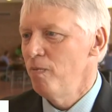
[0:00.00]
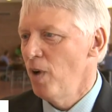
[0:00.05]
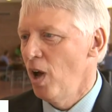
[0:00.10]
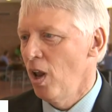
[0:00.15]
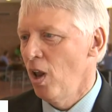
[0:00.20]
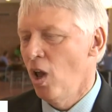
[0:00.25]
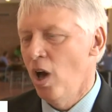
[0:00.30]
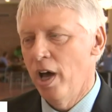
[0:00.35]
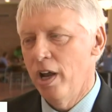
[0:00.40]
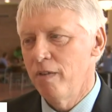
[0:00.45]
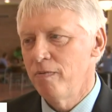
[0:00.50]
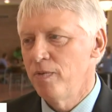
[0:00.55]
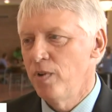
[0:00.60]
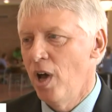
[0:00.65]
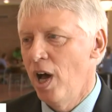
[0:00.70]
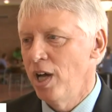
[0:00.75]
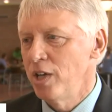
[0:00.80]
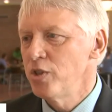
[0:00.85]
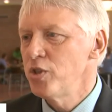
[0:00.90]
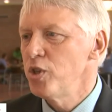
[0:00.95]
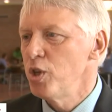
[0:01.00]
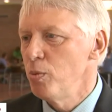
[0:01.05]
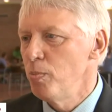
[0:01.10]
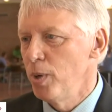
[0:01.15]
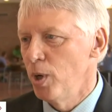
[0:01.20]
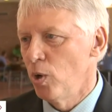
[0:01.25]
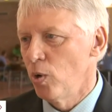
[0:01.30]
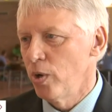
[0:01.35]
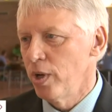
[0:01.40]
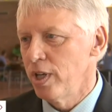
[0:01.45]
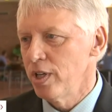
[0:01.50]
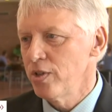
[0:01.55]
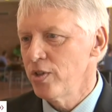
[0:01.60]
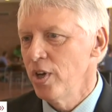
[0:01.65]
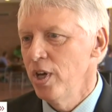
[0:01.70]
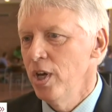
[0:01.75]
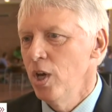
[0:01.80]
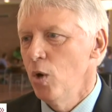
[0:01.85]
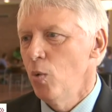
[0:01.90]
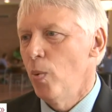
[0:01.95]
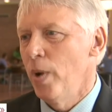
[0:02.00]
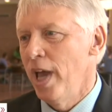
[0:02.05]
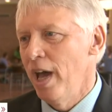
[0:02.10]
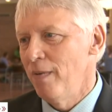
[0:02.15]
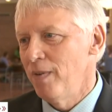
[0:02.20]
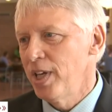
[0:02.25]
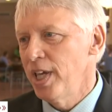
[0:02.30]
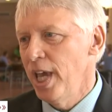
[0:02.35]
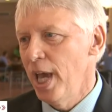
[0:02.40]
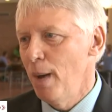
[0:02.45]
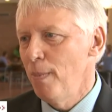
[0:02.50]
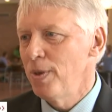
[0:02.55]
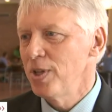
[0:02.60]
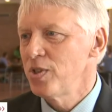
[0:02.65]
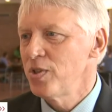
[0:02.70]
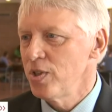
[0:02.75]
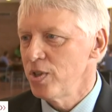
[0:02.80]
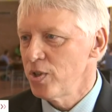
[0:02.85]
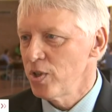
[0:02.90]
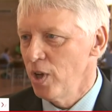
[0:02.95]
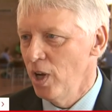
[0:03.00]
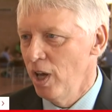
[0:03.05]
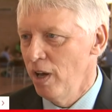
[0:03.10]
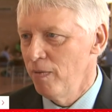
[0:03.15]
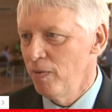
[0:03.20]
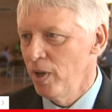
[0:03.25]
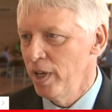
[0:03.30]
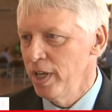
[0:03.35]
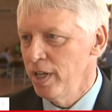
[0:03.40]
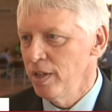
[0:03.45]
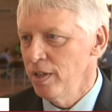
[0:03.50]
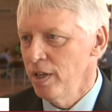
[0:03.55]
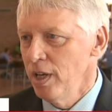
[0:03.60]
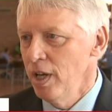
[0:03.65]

a lot of nice new buildings. We have a campus that's lovely.